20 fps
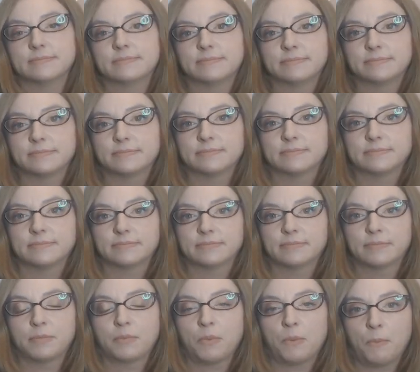
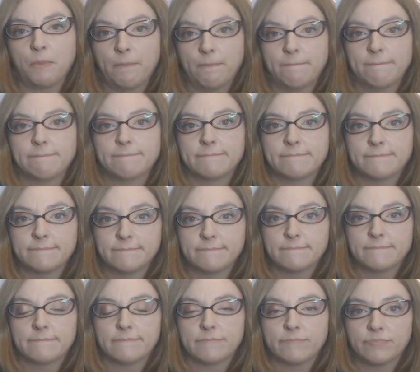
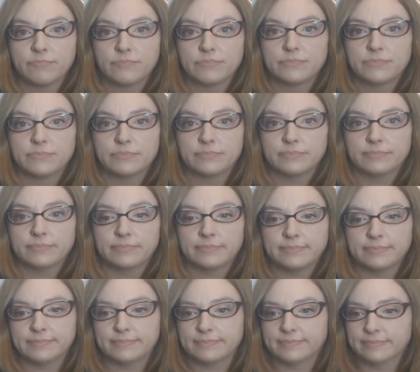
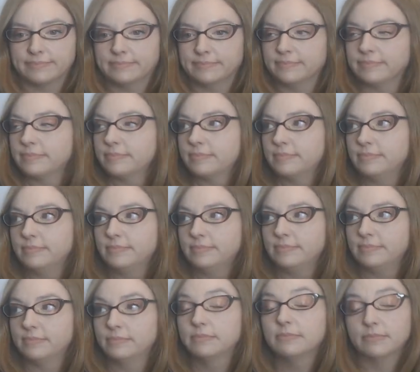
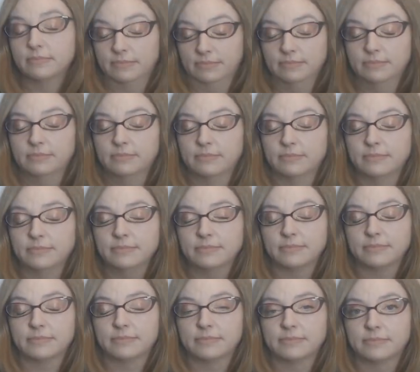
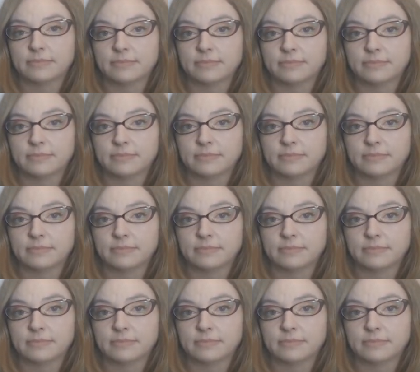This person isn't speaking.